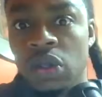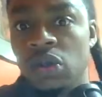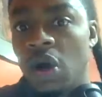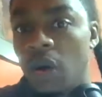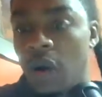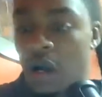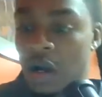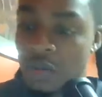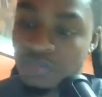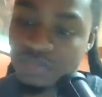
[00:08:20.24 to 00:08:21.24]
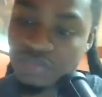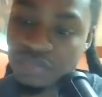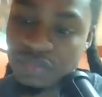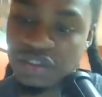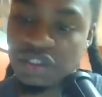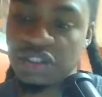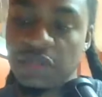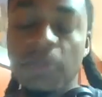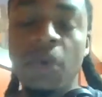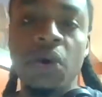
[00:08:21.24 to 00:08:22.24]
know, it's just
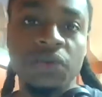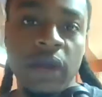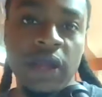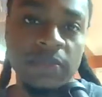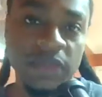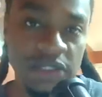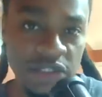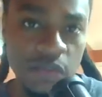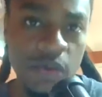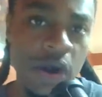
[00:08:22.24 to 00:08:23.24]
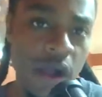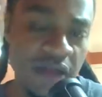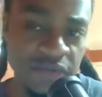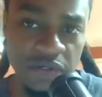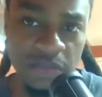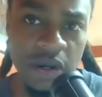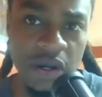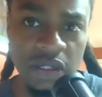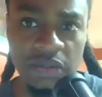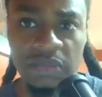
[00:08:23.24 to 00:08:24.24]
important, right? Because there were African
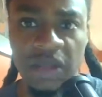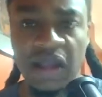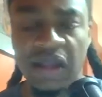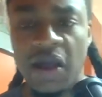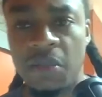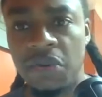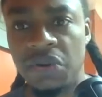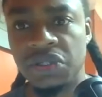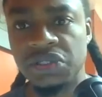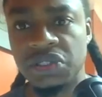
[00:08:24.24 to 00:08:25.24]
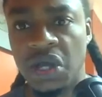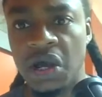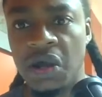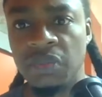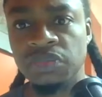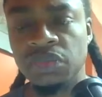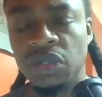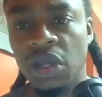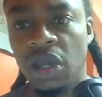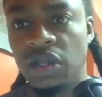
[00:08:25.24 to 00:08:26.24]
American black cowboys, and
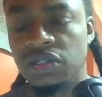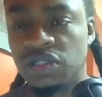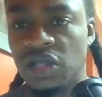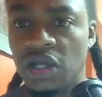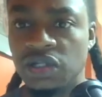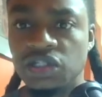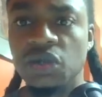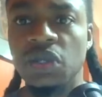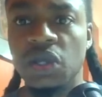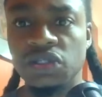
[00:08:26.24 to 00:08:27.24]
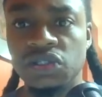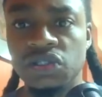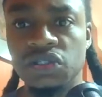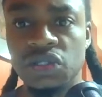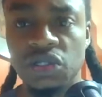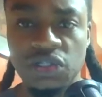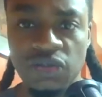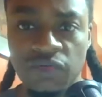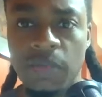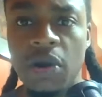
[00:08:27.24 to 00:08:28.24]
it just kind of showcases a
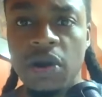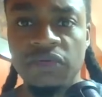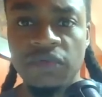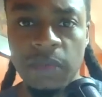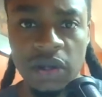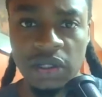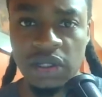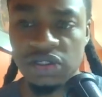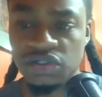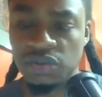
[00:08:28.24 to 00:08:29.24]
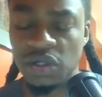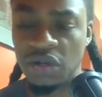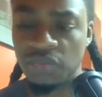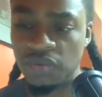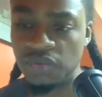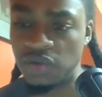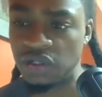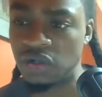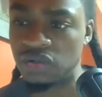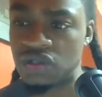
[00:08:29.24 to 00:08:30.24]
different part of American history that we really
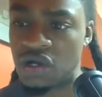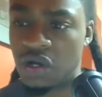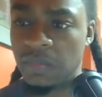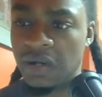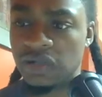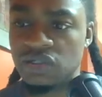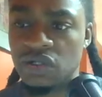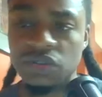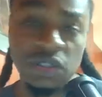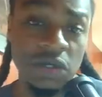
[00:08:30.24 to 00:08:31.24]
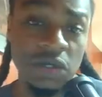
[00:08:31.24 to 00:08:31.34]
don't talk about. So it's a good